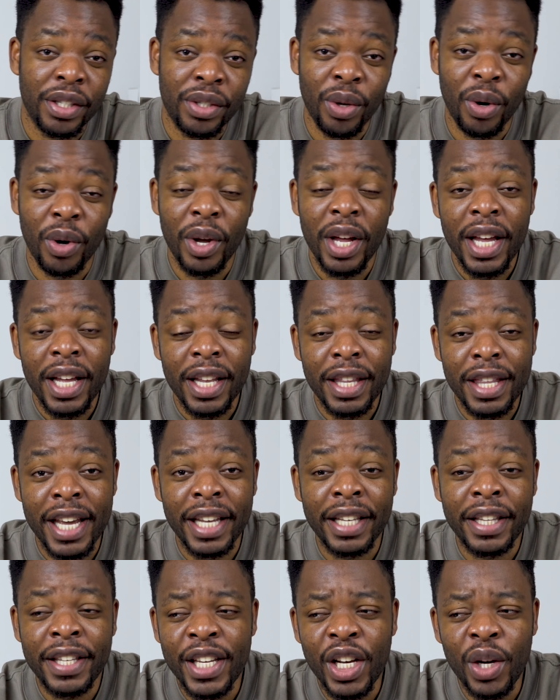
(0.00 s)
So the
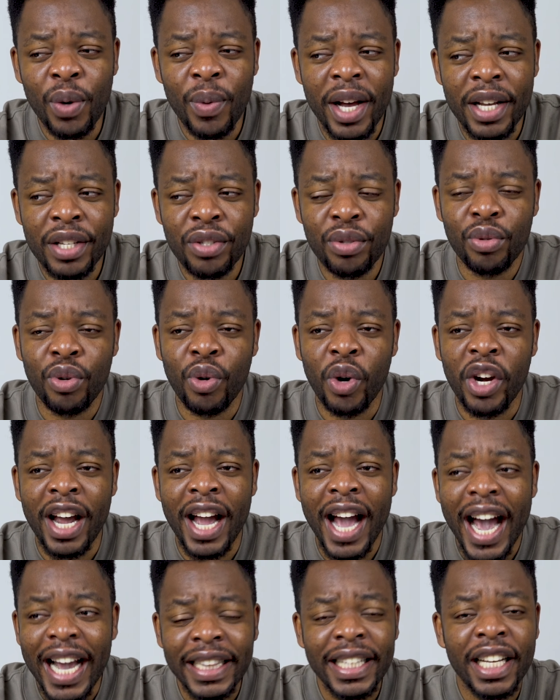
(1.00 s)
idea was to
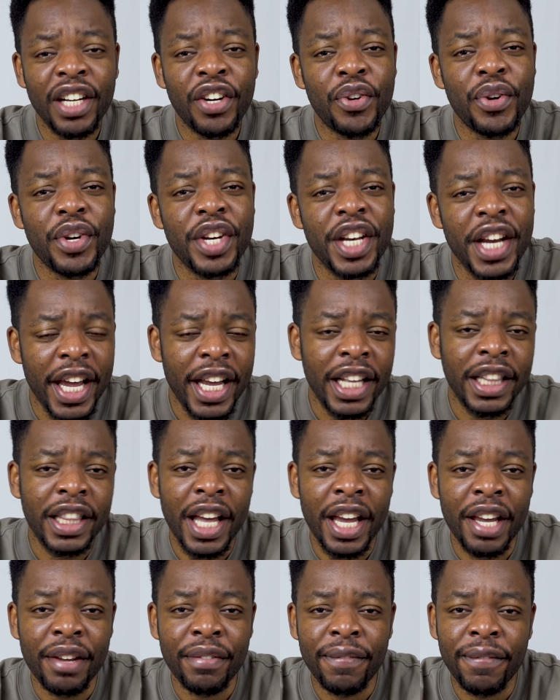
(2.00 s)
kind of create
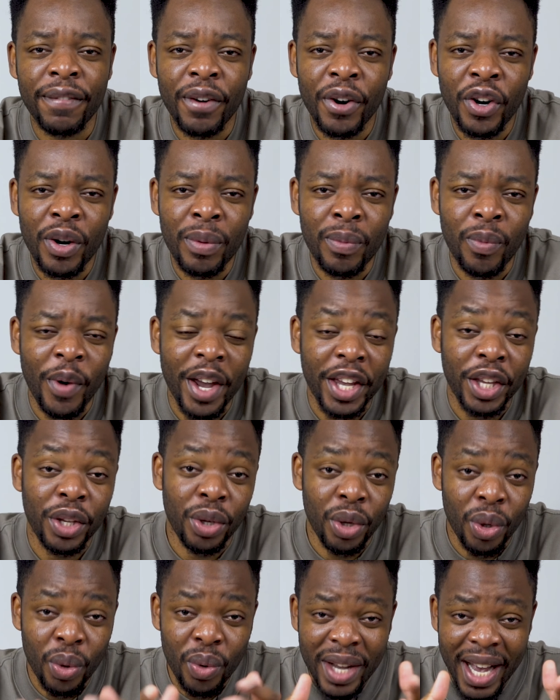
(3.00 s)
a forum where
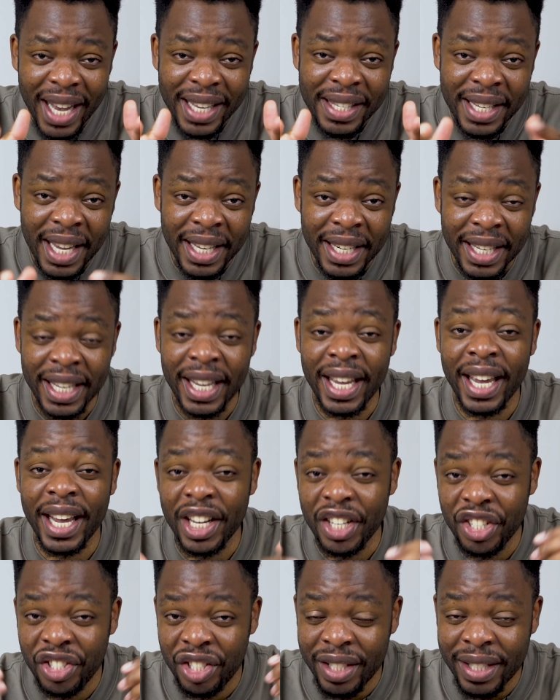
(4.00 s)
you guys can
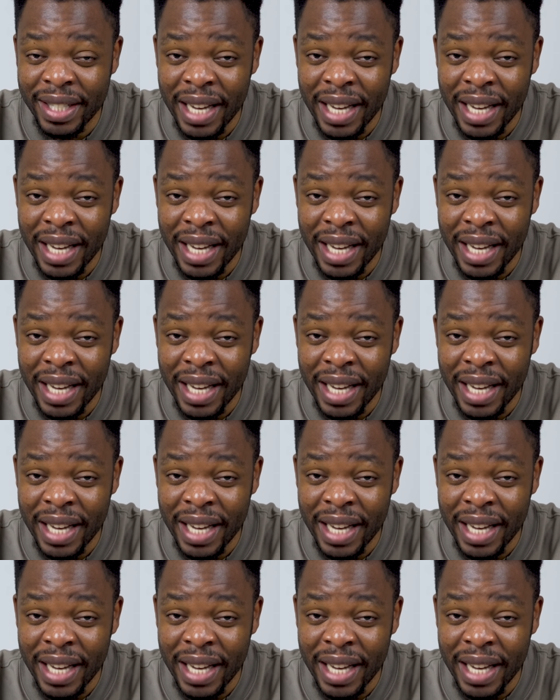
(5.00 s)
engage